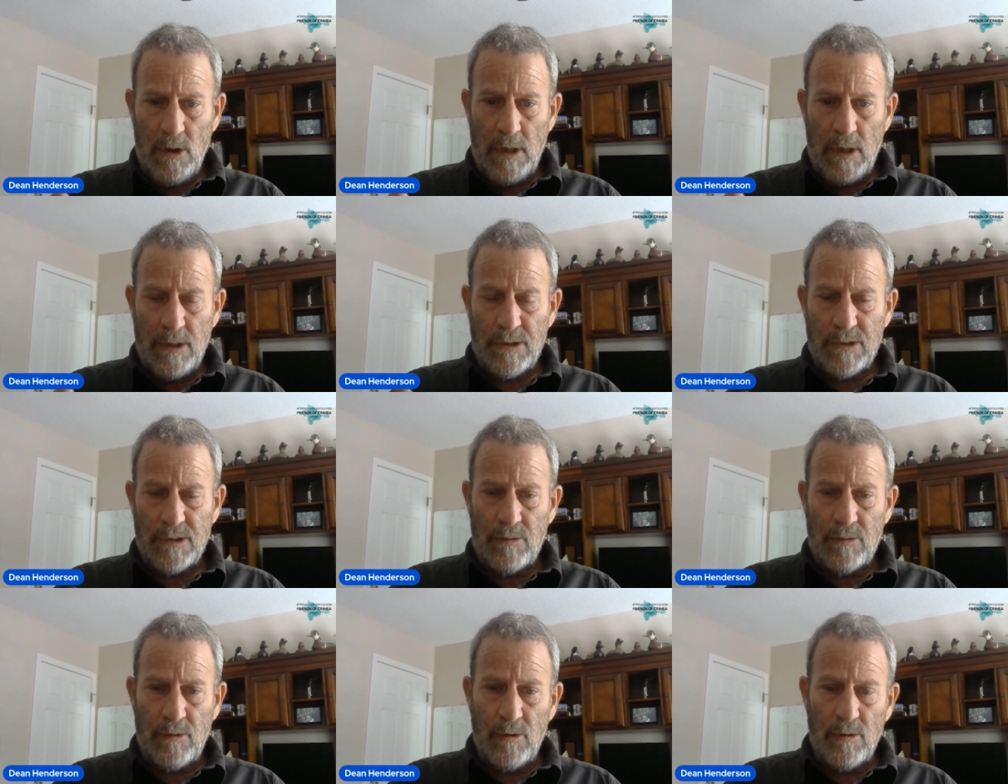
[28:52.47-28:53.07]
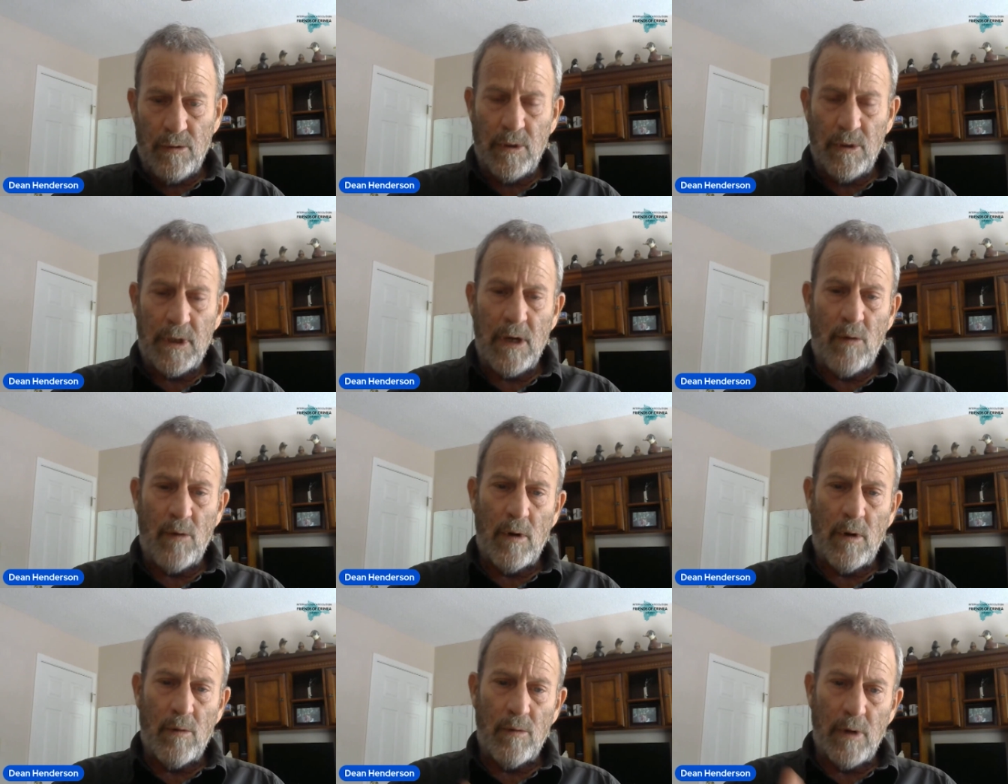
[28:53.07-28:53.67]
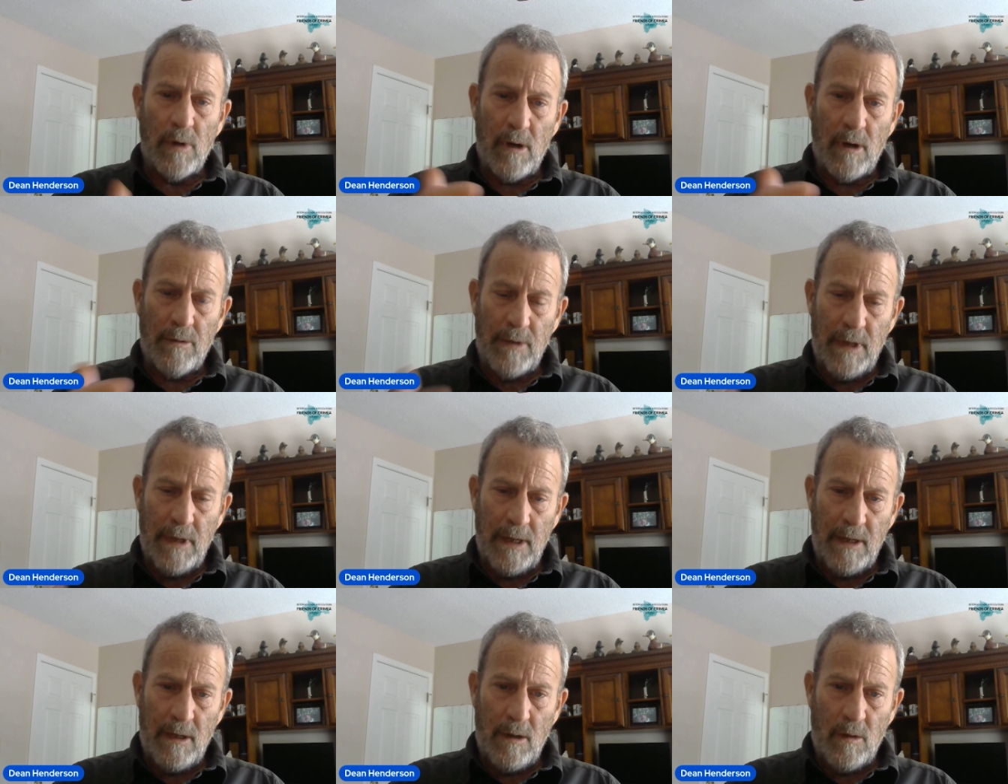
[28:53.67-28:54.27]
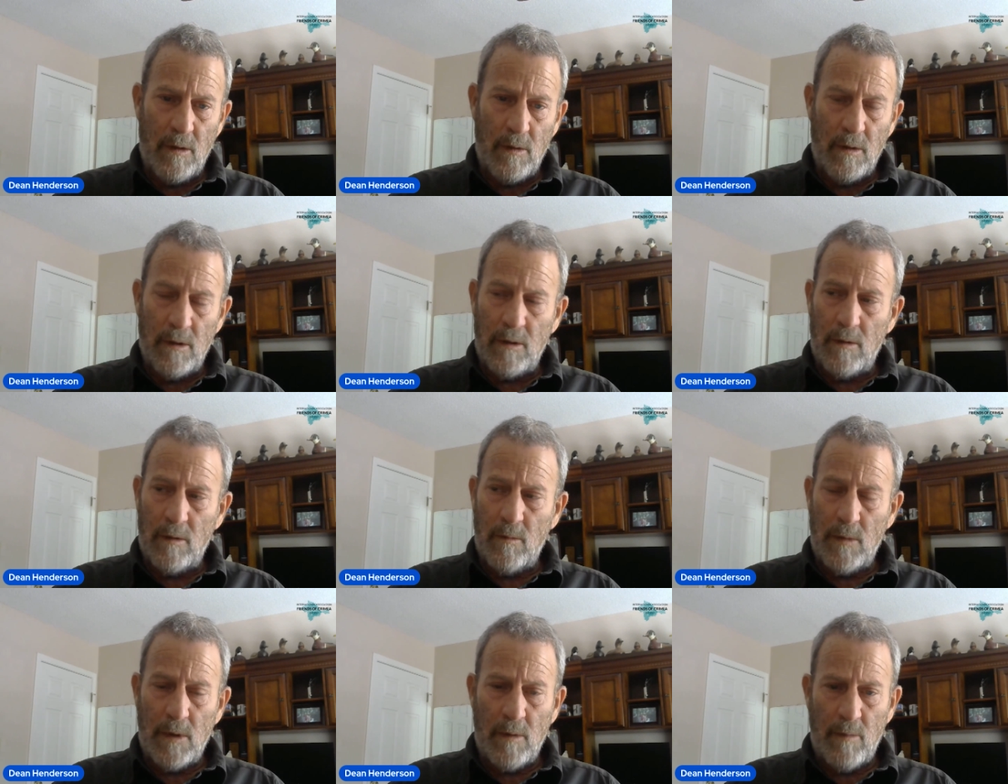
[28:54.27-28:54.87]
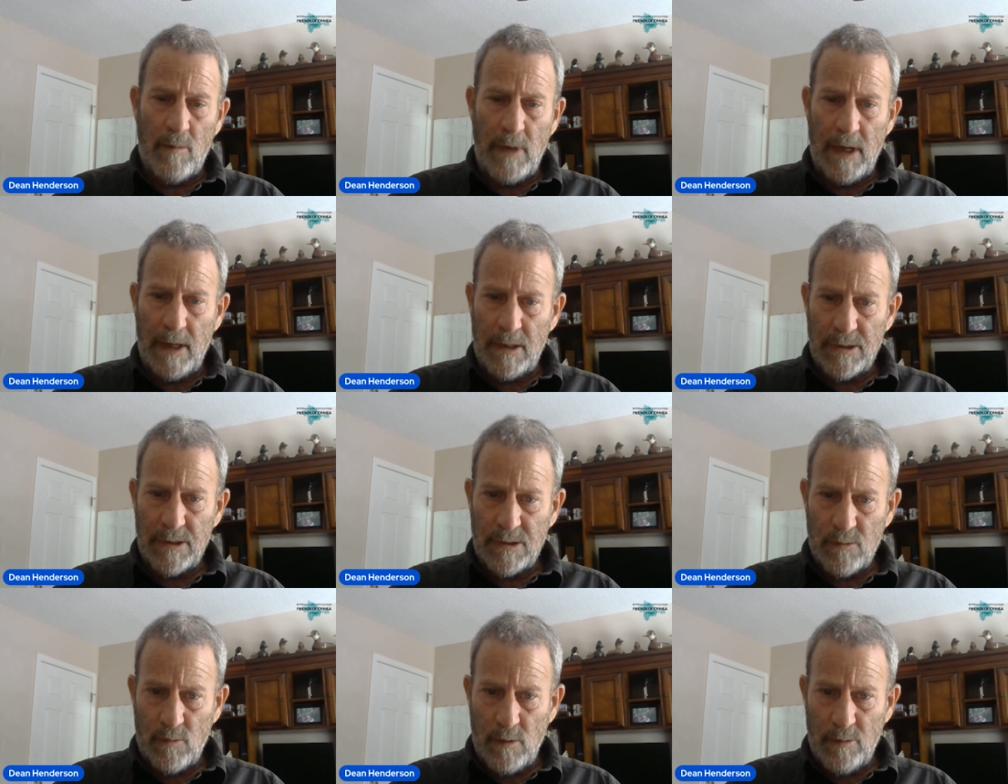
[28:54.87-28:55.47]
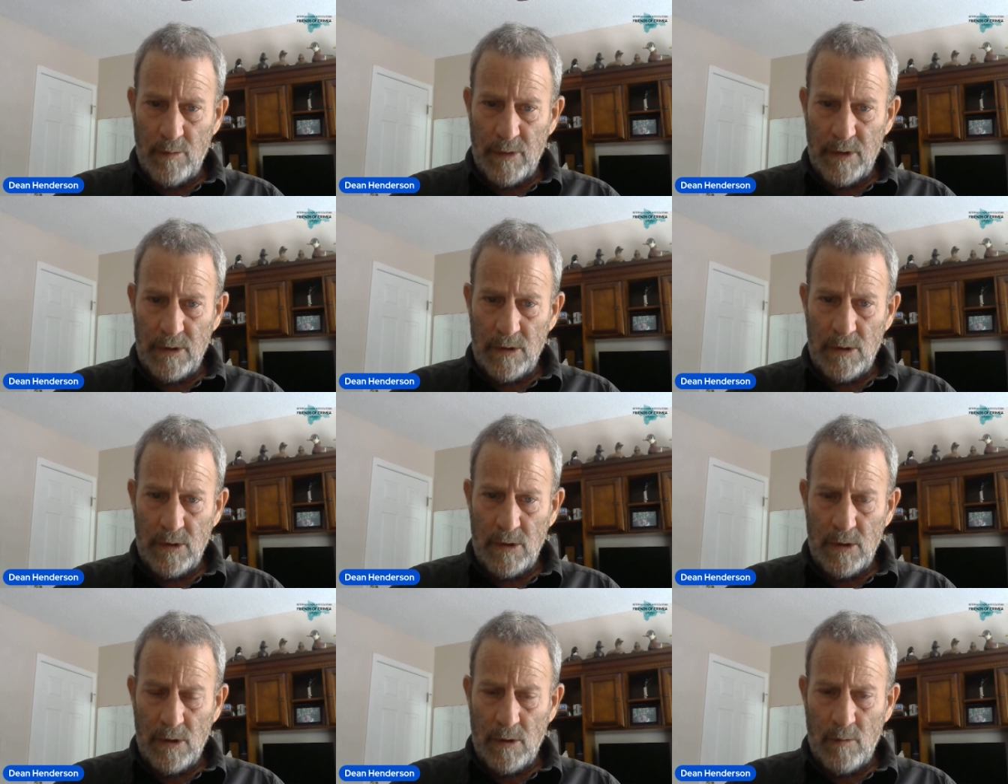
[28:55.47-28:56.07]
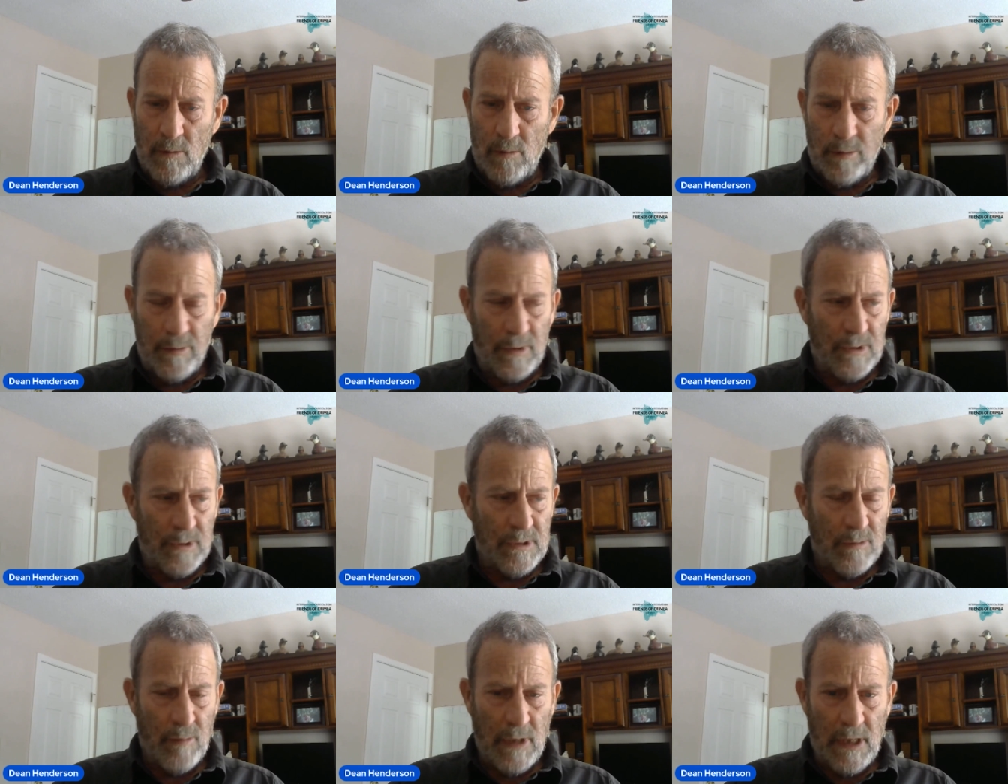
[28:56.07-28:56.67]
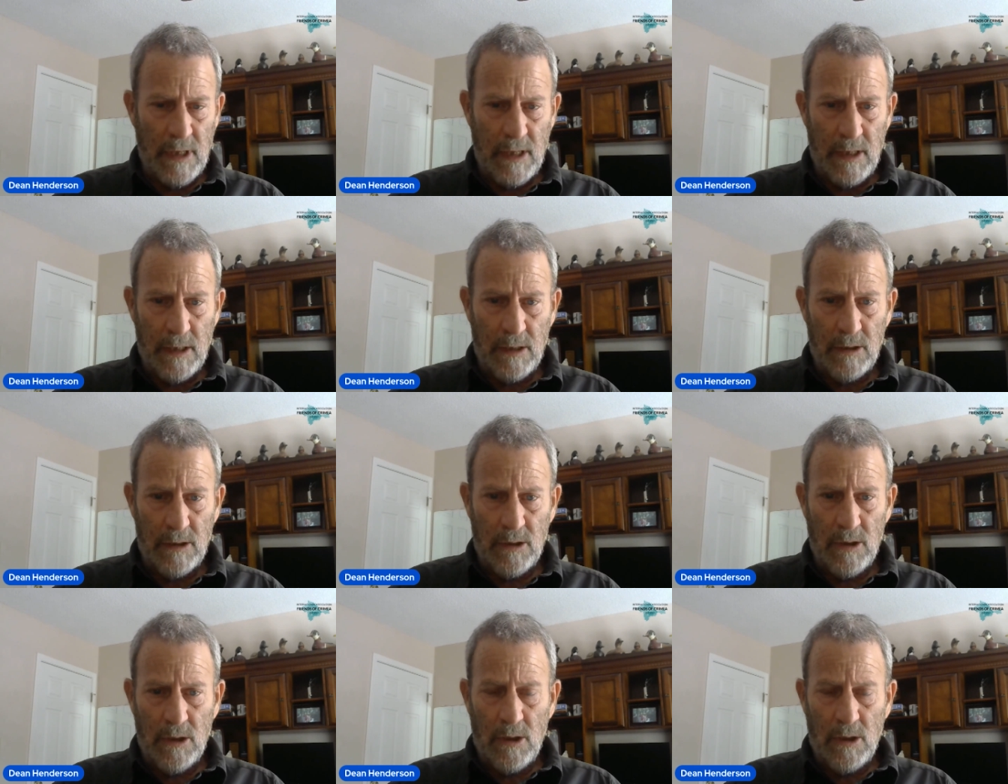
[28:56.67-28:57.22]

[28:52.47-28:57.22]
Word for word: And so look, at where we are now. Um, a man is a woman, a woman is a man.